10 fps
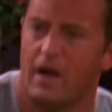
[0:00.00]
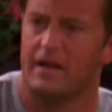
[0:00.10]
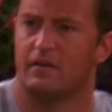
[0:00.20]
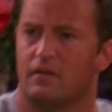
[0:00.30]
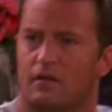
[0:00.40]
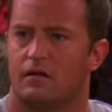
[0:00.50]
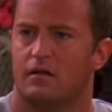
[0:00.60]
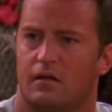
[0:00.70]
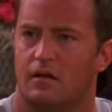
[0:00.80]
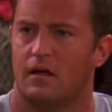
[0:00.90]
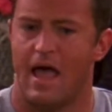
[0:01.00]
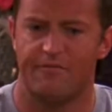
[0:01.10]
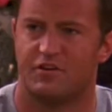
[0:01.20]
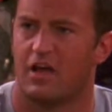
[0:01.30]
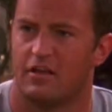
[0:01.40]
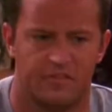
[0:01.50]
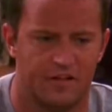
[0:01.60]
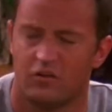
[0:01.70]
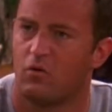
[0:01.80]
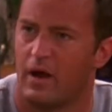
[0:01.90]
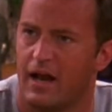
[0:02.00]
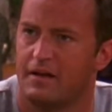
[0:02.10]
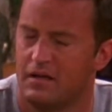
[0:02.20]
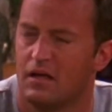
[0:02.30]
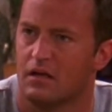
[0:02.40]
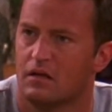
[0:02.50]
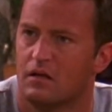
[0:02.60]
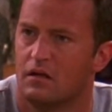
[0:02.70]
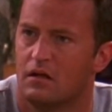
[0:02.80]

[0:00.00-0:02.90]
Wait, advertising, that's a great idea.